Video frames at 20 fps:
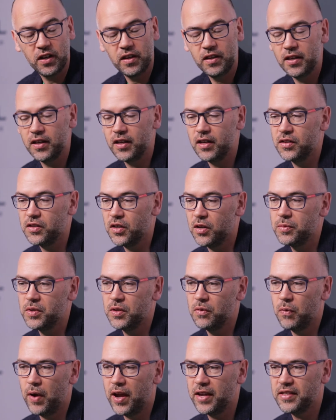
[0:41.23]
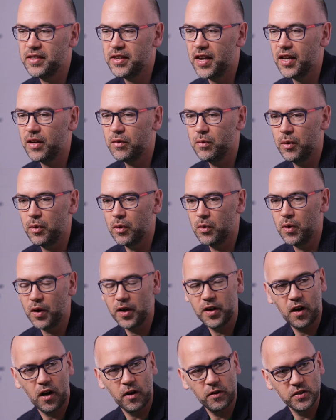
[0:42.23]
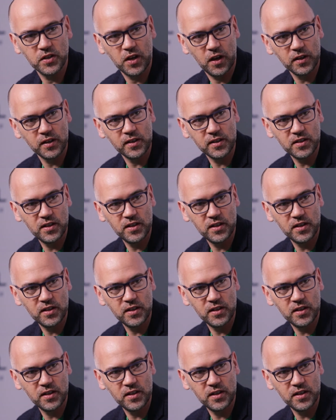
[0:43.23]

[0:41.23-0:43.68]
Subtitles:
I think in terms of ResTech, we were quite horizontal